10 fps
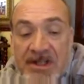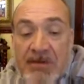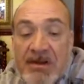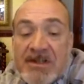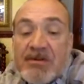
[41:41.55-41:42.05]
In
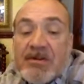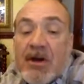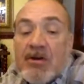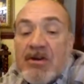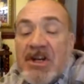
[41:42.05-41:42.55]
some cases, it was
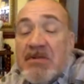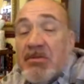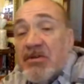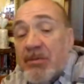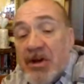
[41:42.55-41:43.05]
code initially
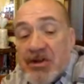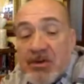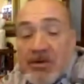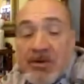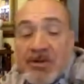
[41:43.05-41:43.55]
produced for
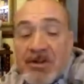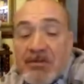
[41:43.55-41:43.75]
personal use